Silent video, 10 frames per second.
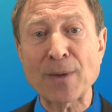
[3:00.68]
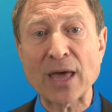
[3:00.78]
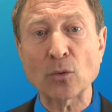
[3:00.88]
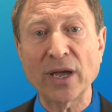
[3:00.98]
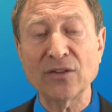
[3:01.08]

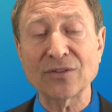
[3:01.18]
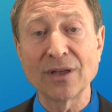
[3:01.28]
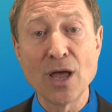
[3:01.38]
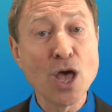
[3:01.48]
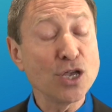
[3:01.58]
pathways,
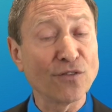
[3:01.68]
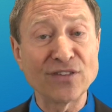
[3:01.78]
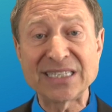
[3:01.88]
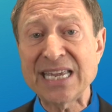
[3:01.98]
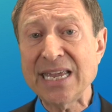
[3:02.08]
your
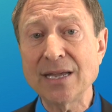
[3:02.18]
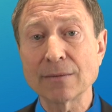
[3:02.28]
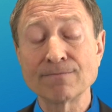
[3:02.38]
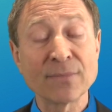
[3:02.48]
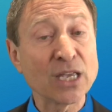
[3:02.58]
fatigue,
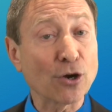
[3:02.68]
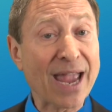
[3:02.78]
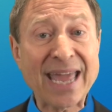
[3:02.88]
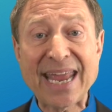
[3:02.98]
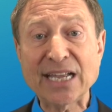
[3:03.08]
your
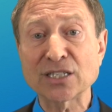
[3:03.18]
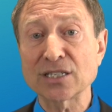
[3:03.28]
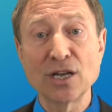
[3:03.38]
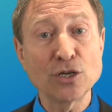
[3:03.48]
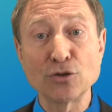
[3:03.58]

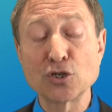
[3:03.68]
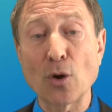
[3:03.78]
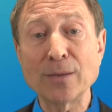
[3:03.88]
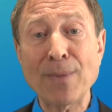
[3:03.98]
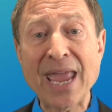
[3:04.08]
headaches, your
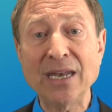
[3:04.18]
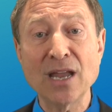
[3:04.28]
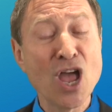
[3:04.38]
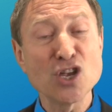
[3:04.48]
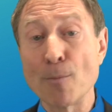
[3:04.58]
joint
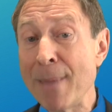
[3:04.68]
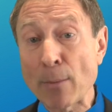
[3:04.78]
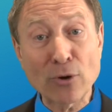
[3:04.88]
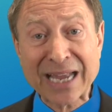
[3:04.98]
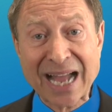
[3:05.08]
pain, your
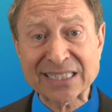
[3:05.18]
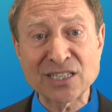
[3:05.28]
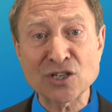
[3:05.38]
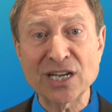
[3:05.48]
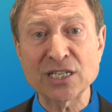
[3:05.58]
memory
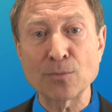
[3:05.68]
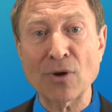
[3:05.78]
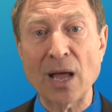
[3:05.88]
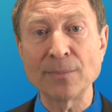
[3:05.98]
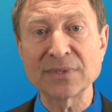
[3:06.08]
concentration
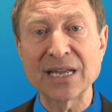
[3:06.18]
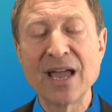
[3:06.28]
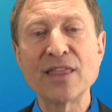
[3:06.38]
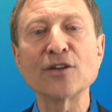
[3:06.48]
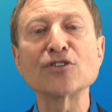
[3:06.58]
problems,
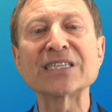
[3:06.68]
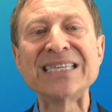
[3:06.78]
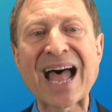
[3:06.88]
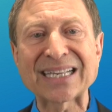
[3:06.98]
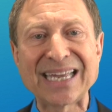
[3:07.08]
they're just
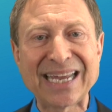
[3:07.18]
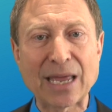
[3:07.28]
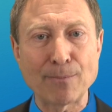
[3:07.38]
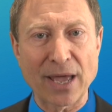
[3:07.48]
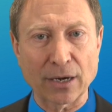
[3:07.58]
not going to
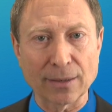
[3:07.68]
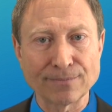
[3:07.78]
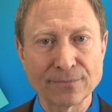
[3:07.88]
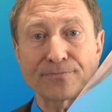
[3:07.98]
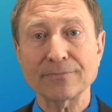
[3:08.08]
get better.
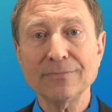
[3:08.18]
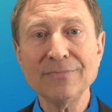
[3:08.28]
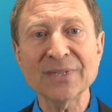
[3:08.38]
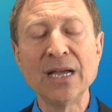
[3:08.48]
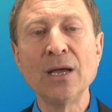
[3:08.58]

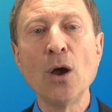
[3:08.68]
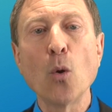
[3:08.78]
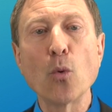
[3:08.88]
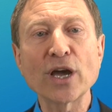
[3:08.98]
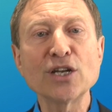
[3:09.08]

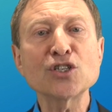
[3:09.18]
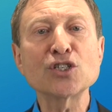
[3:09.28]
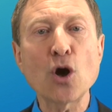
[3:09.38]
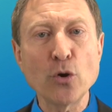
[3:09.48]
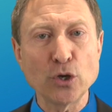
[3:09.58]
We're going to
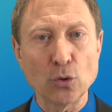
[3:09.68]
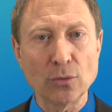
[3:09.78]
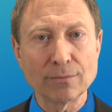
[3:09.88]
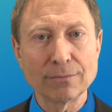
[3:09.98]
show you